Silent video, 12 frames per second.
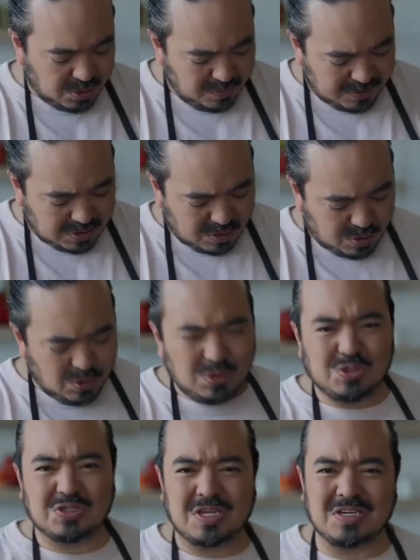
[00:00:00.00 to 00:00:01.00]
sort of a
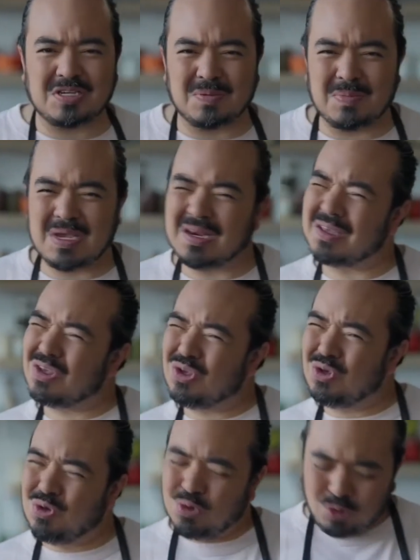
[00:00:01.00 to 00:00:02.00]
2-centimetre
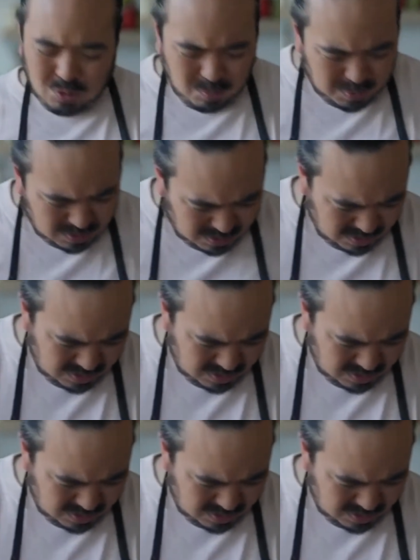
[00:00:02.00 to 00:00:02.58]
cube.